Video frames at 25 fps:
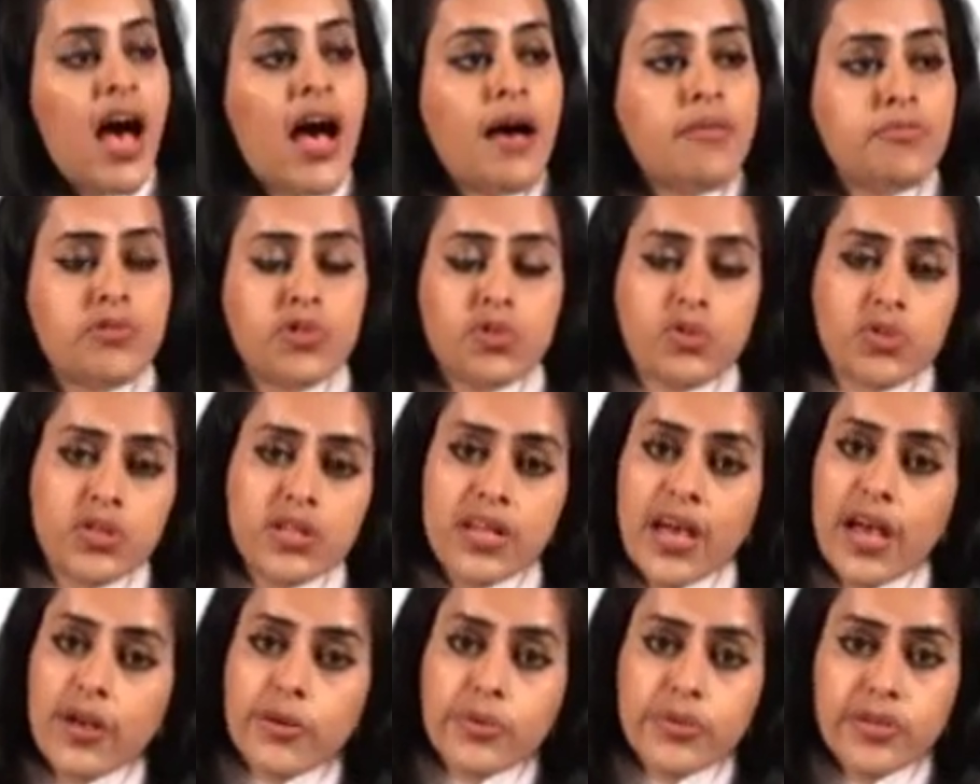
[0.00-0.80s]
I'm
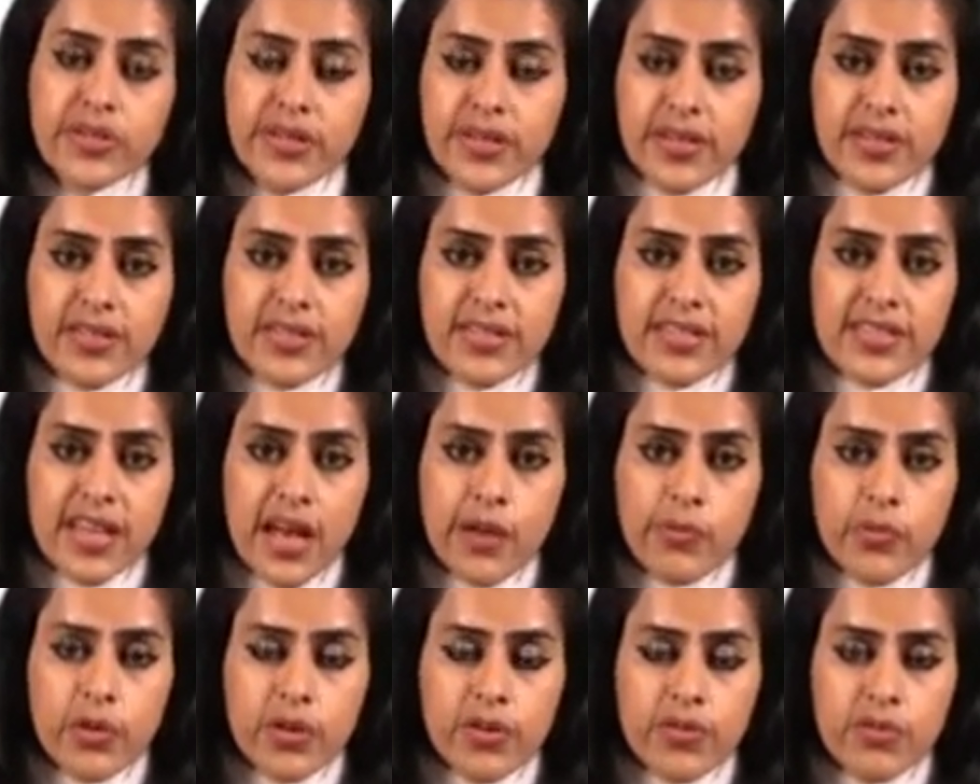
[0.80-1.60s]
sorry, I couldn't
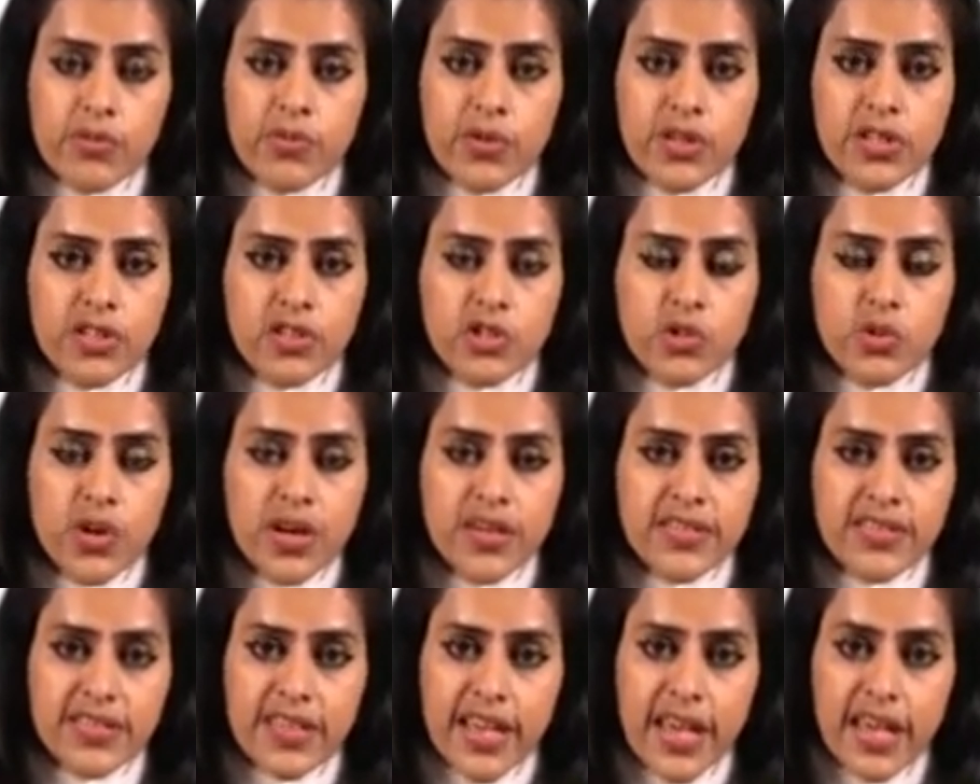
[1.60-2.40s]
understand what
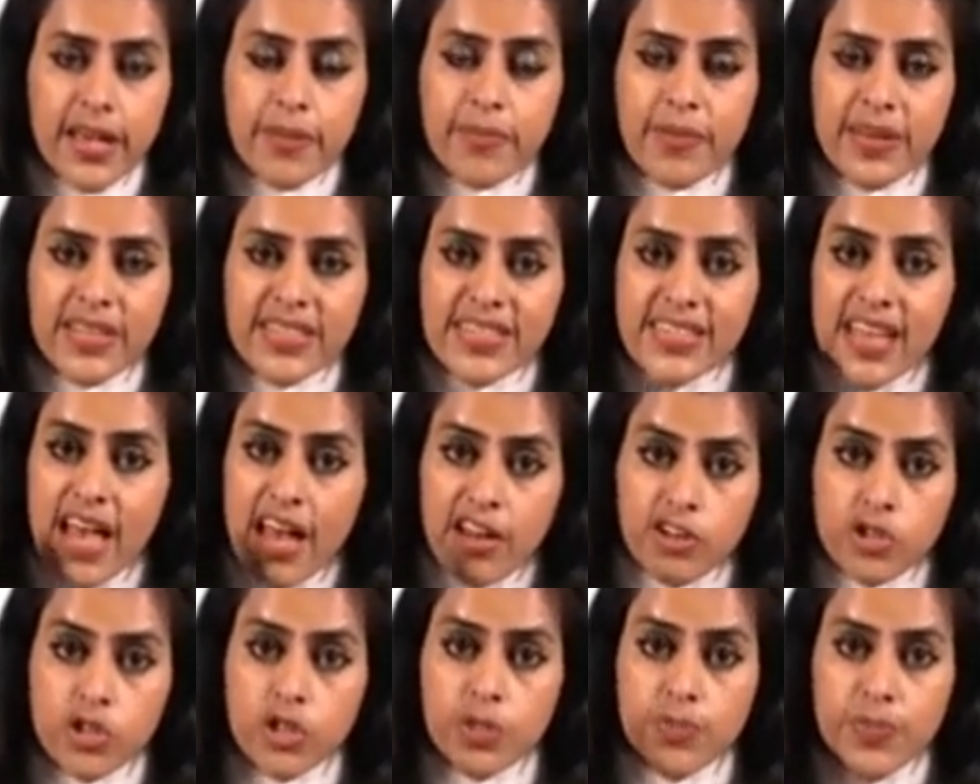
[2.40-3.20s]
you are saying. Please,
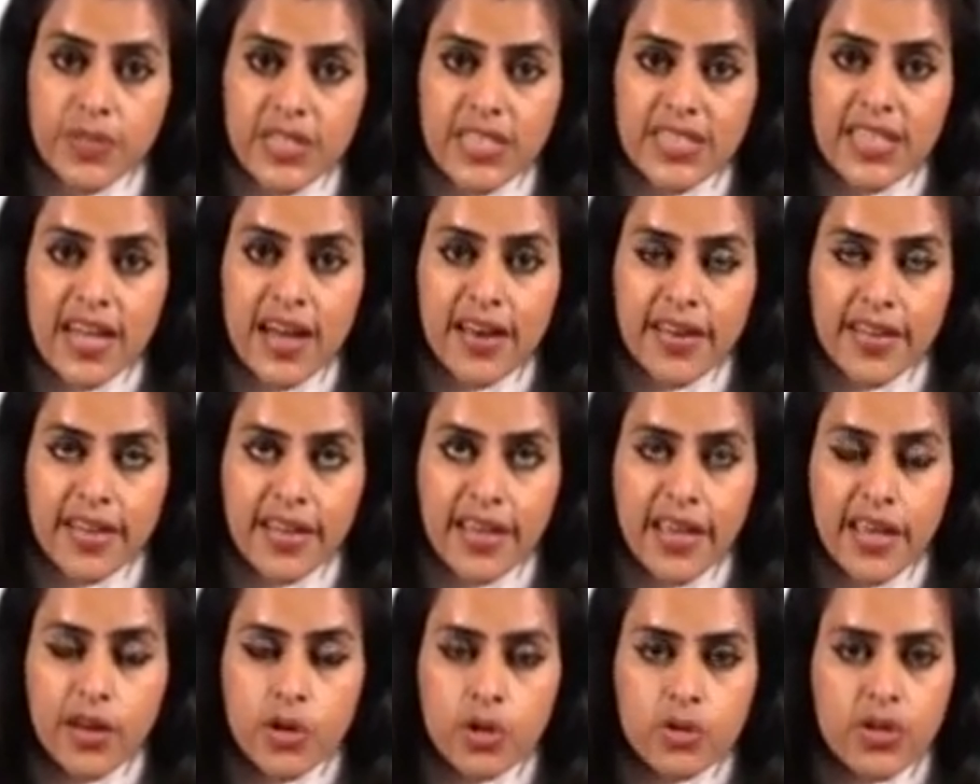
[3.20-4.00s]
can you repeat that
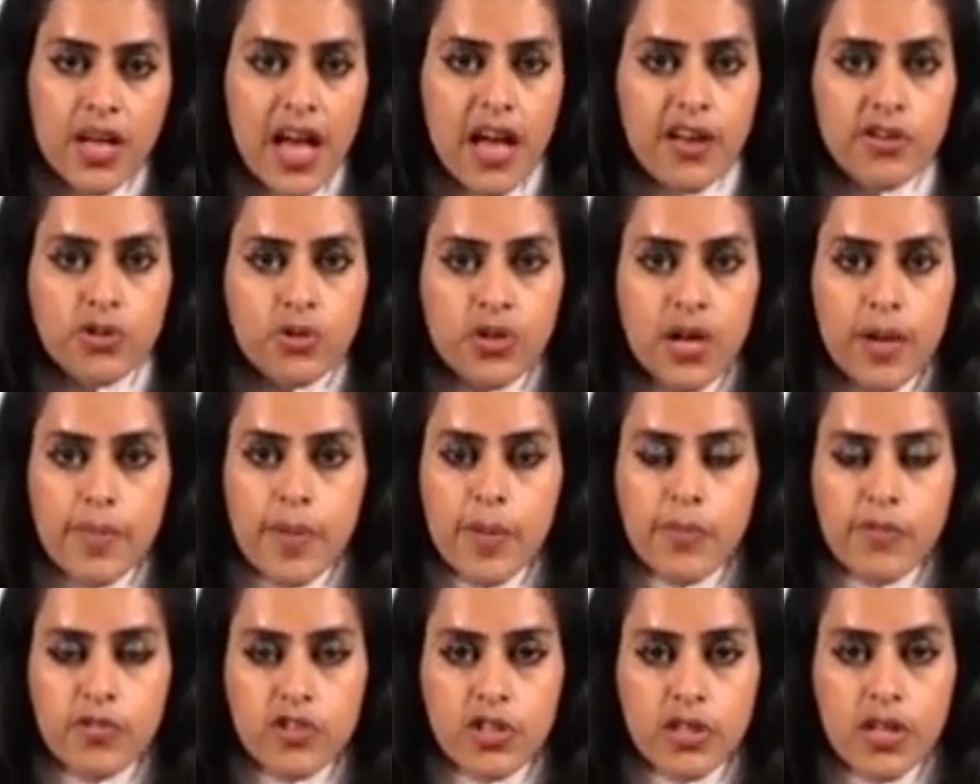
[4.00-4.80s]
again, or can you
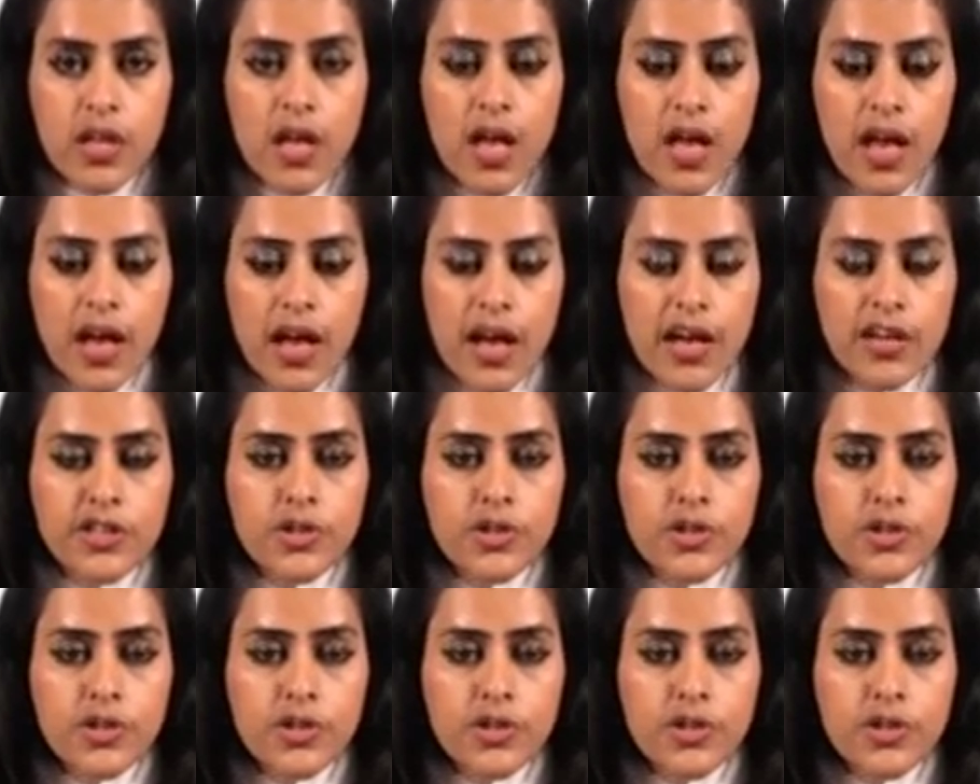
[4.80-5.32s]
come up with